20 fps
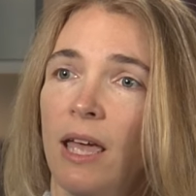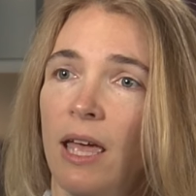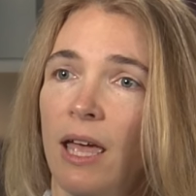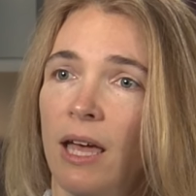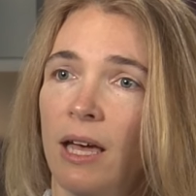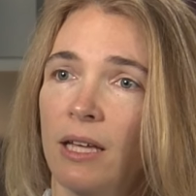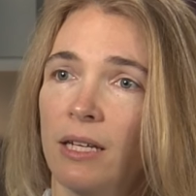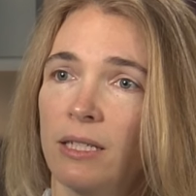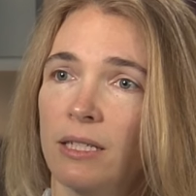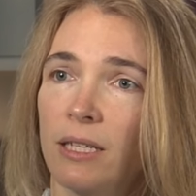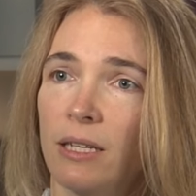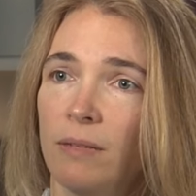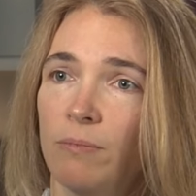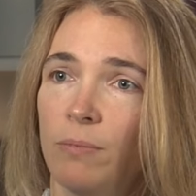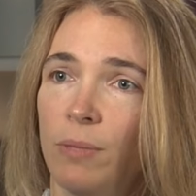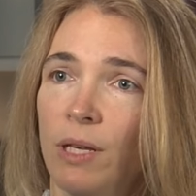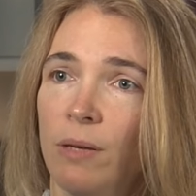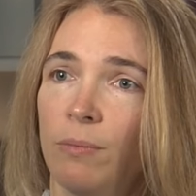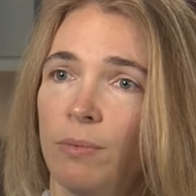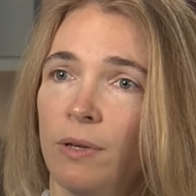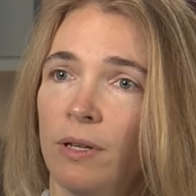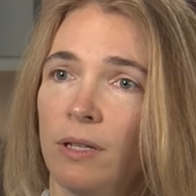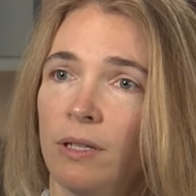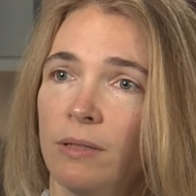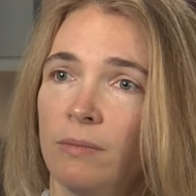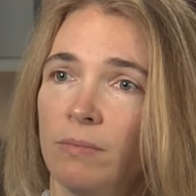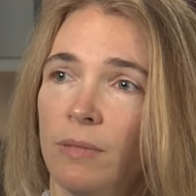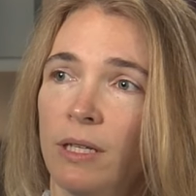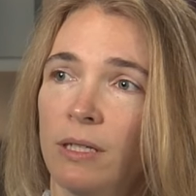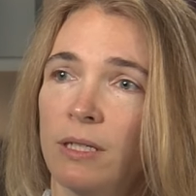And
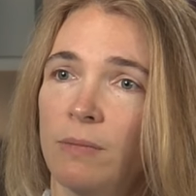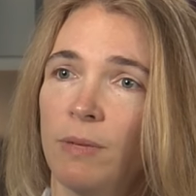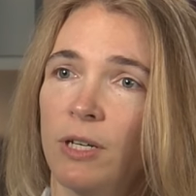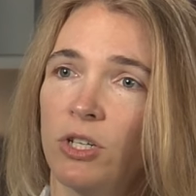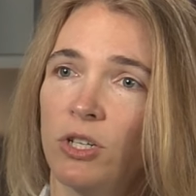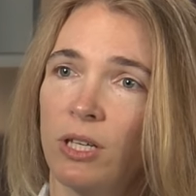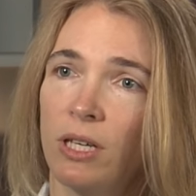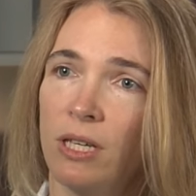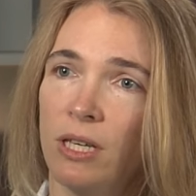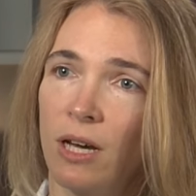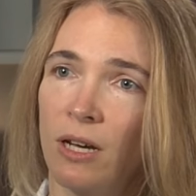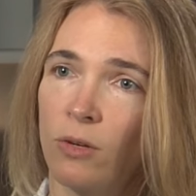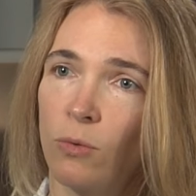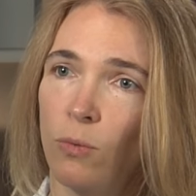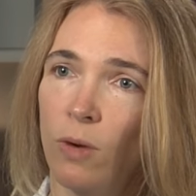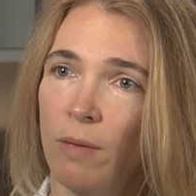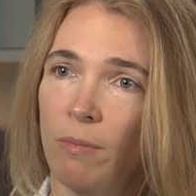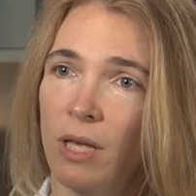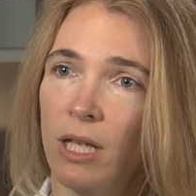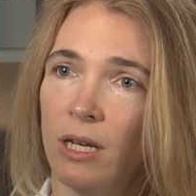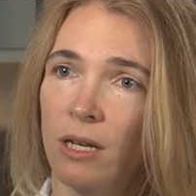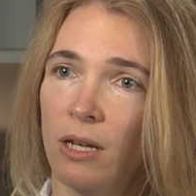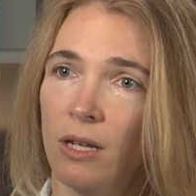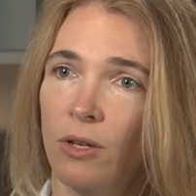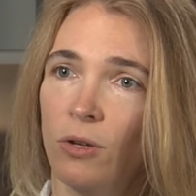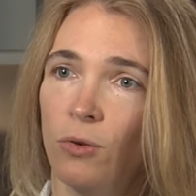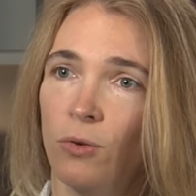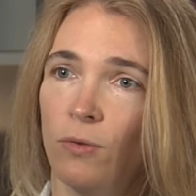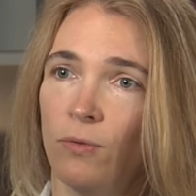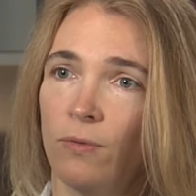people, especially young women
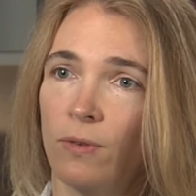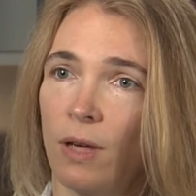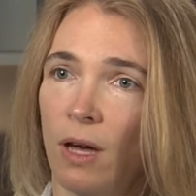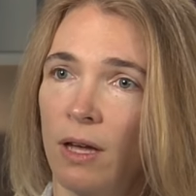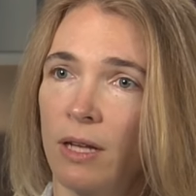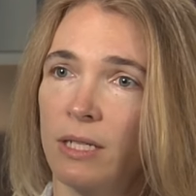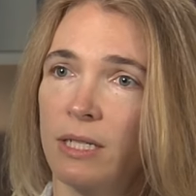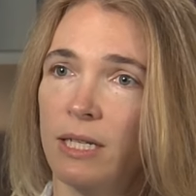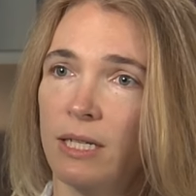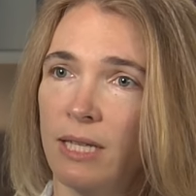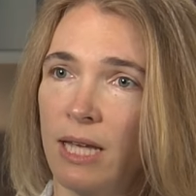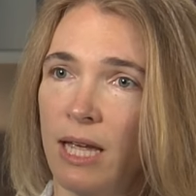who've gone to